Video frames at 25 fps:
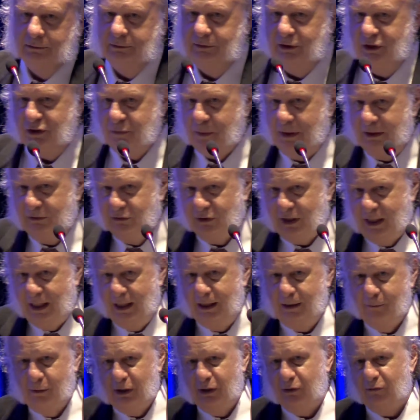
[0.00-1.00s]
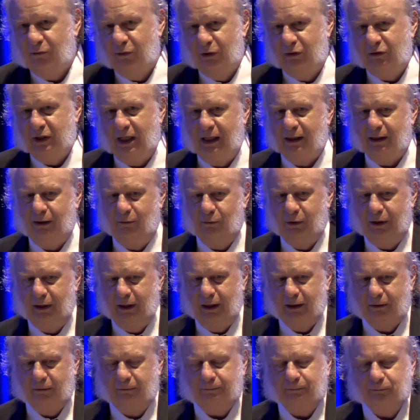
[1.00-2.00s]
dispensed candy bars for exactly one
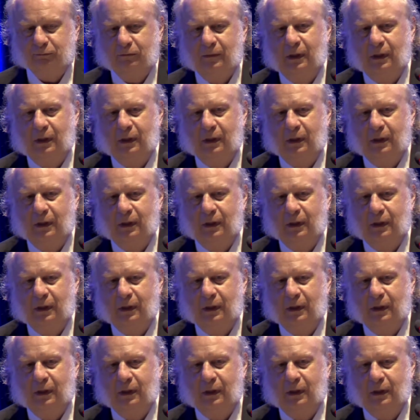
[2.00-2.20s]
nickel.